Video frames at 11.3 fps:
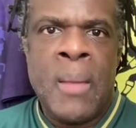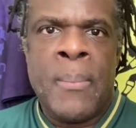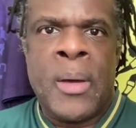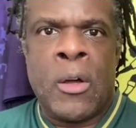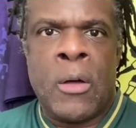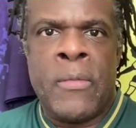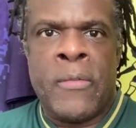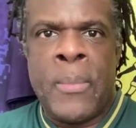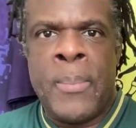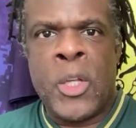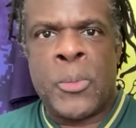But on
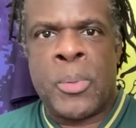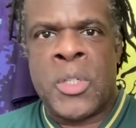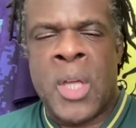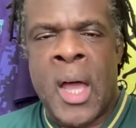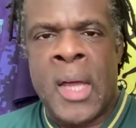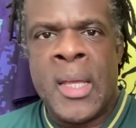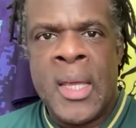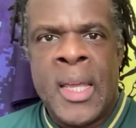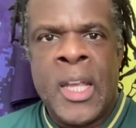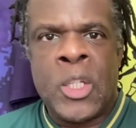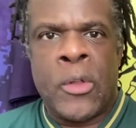the Middlesbrough side,
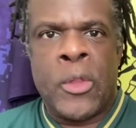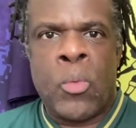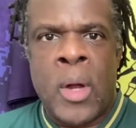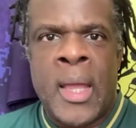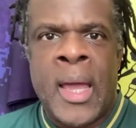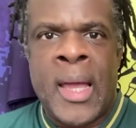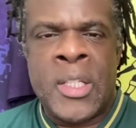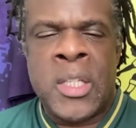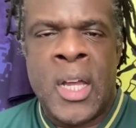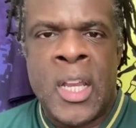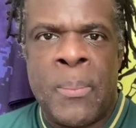he's on the right-hand
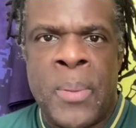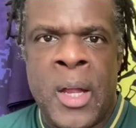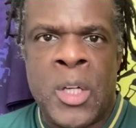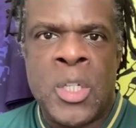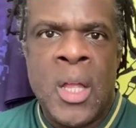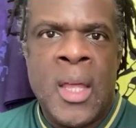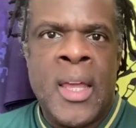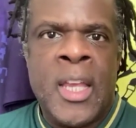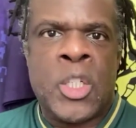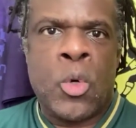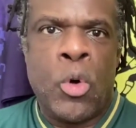side of the pitch.
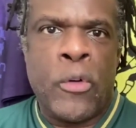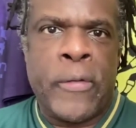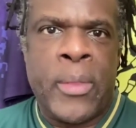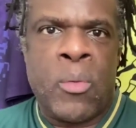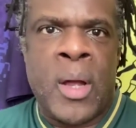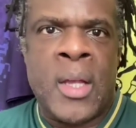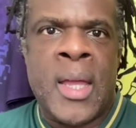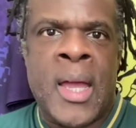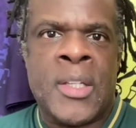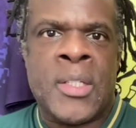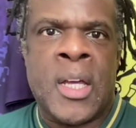He scored from the
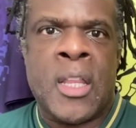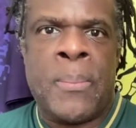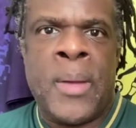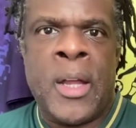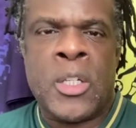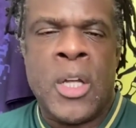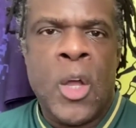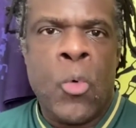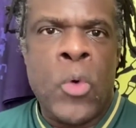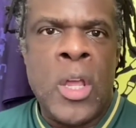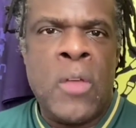right-hand side of the pitch,
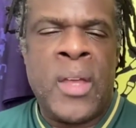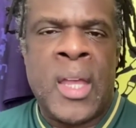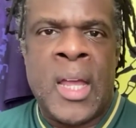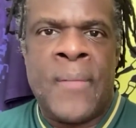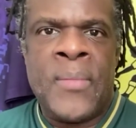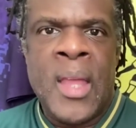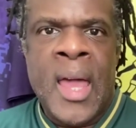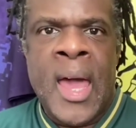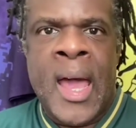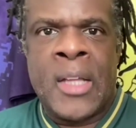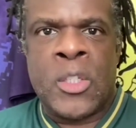weaving in
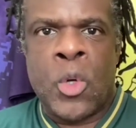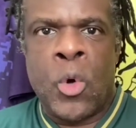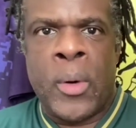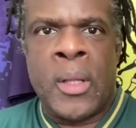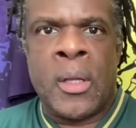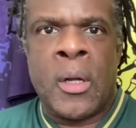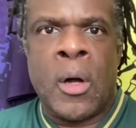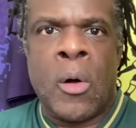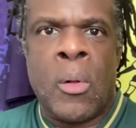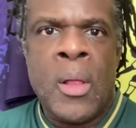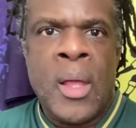and scoring the
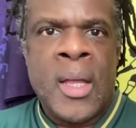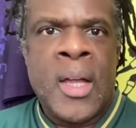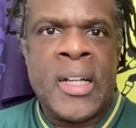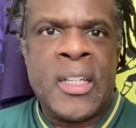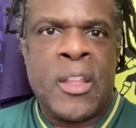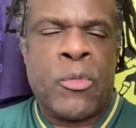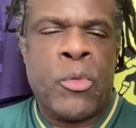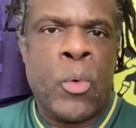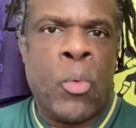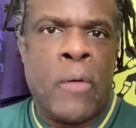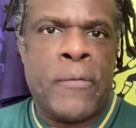goal, cutting through
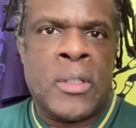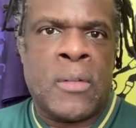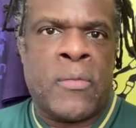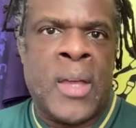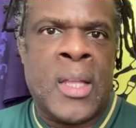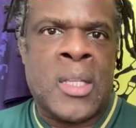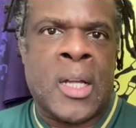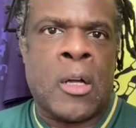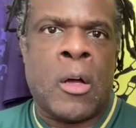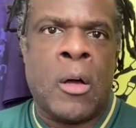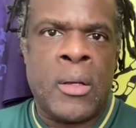the Watford defense
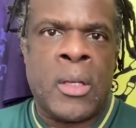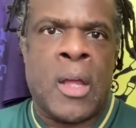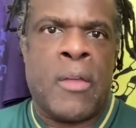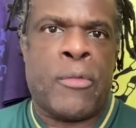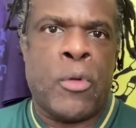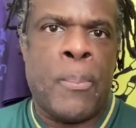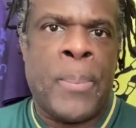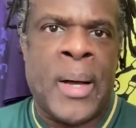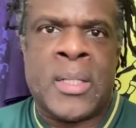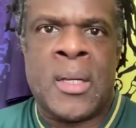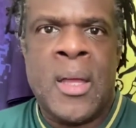like a hot knife through
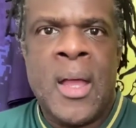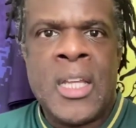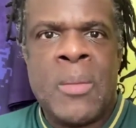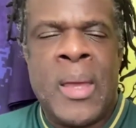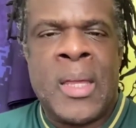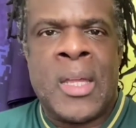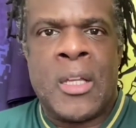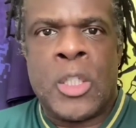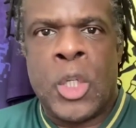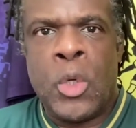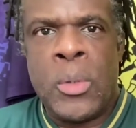butter to make
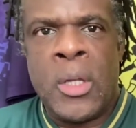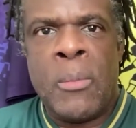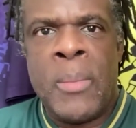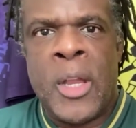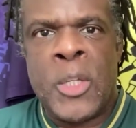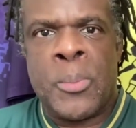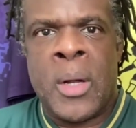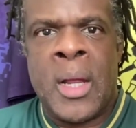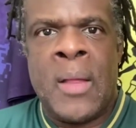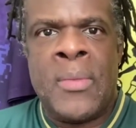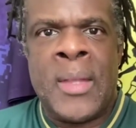it two nil
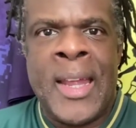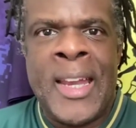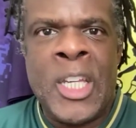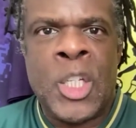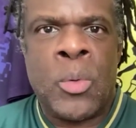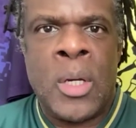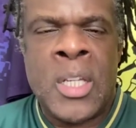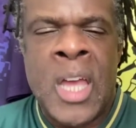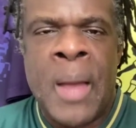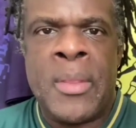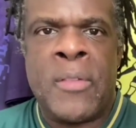Middlesbrough in injury
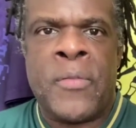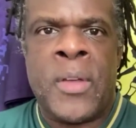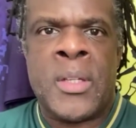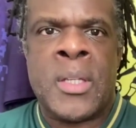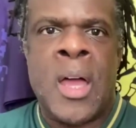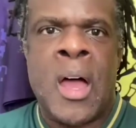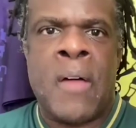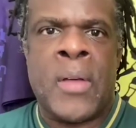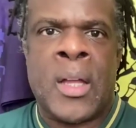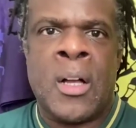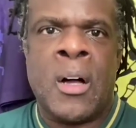time in the first half,
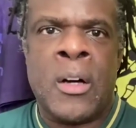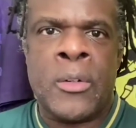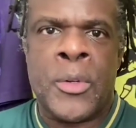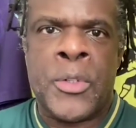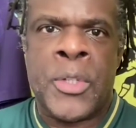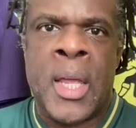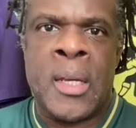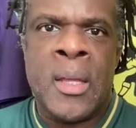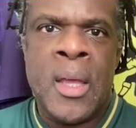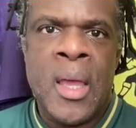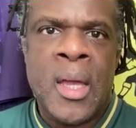a cardinal sin,
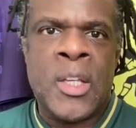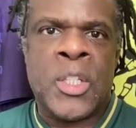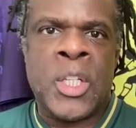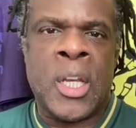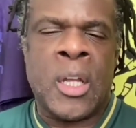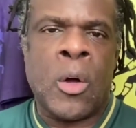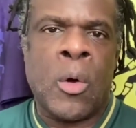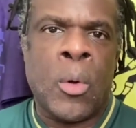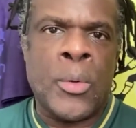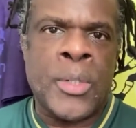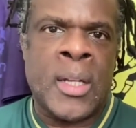conceding
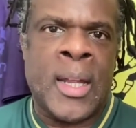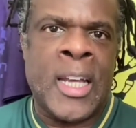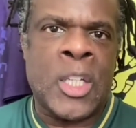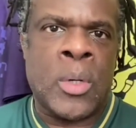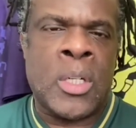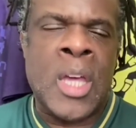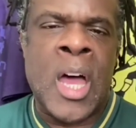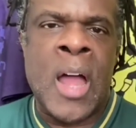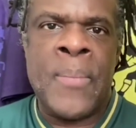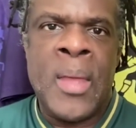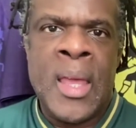goals in injury
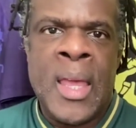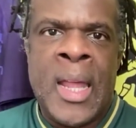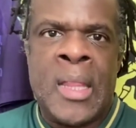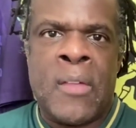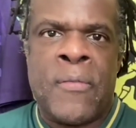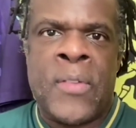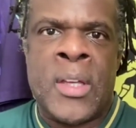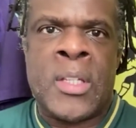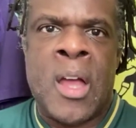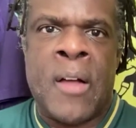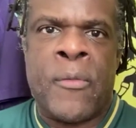time in the
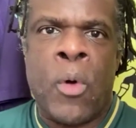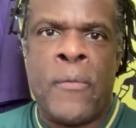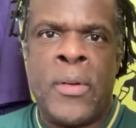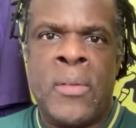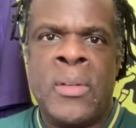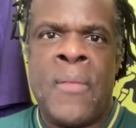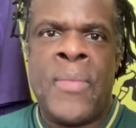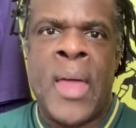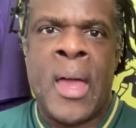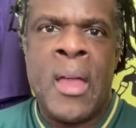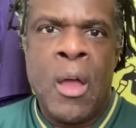first half. Watford had done
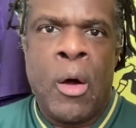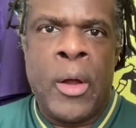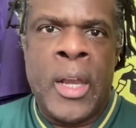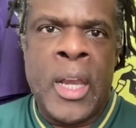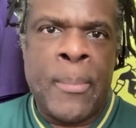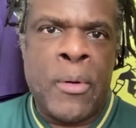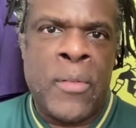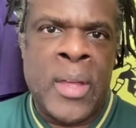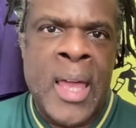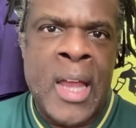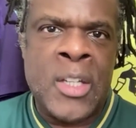that on a number of
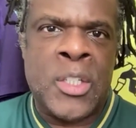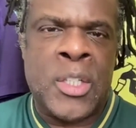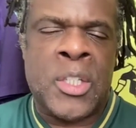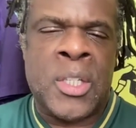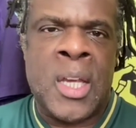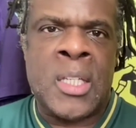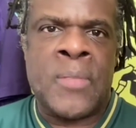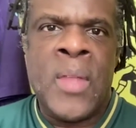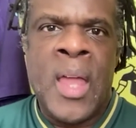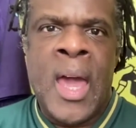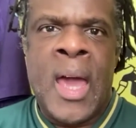occasions this season,
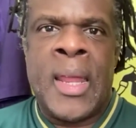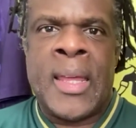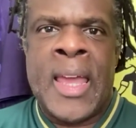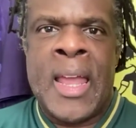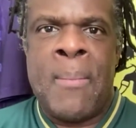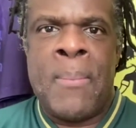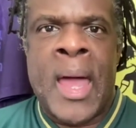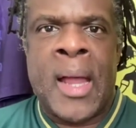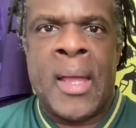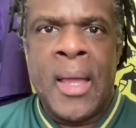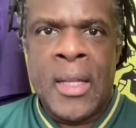and it came
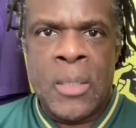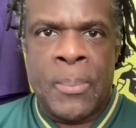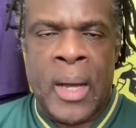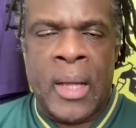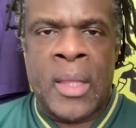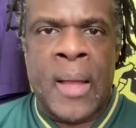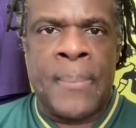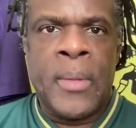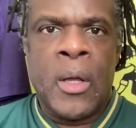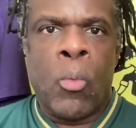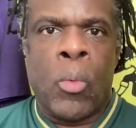back to bite them
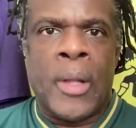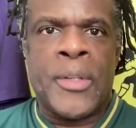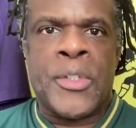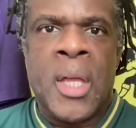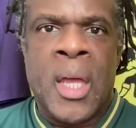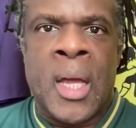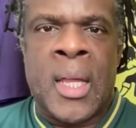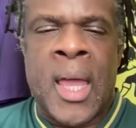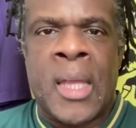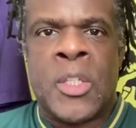once again.